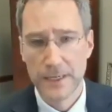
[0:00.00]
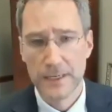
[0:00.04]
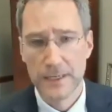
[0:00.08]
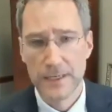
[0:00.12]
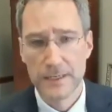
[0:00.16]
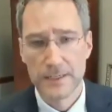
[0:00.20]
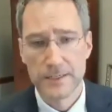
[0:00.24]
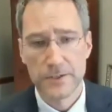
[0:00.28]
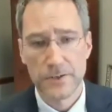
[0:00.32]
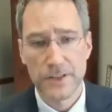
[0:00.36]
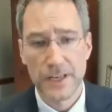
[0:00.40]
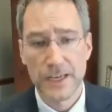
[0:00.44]

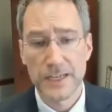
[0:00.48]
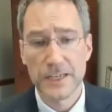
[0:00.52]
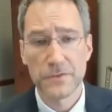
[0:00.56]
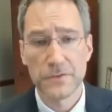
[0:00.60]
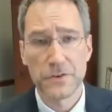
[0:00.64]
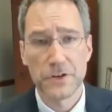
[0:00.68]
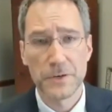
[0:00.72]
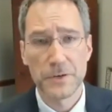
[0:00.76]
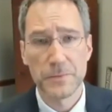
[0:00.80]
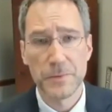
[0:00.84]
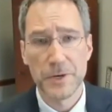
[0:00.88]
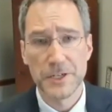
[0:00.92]
So thank you
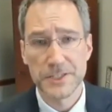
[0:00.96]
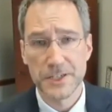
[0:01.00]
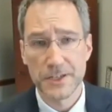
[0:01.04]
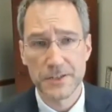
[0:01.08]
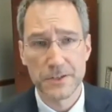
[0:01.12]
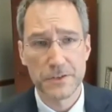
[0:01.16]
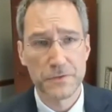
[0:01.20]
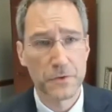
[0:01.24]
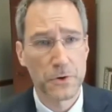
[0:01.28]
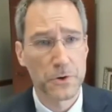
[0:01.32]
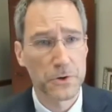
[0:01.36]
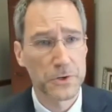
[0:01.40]
very much. I
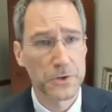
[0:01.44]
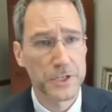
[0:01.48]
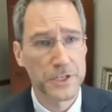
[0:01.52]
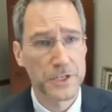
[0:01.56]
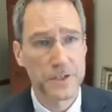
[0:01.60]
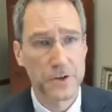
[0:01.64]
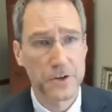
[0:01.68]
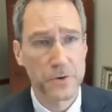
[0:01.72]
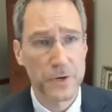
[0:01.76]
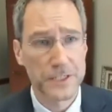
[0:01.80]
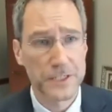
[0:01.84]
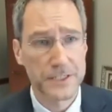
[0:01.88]
look forward to
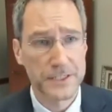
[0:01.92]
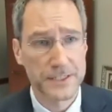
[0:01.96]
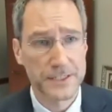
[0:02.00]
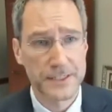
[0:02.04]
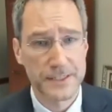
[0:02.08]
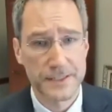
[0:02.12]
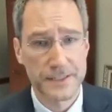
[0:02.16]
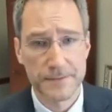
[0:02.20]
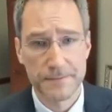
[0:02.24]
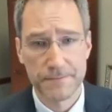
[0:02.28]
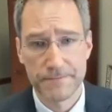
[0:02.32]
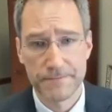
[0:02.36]
your questions.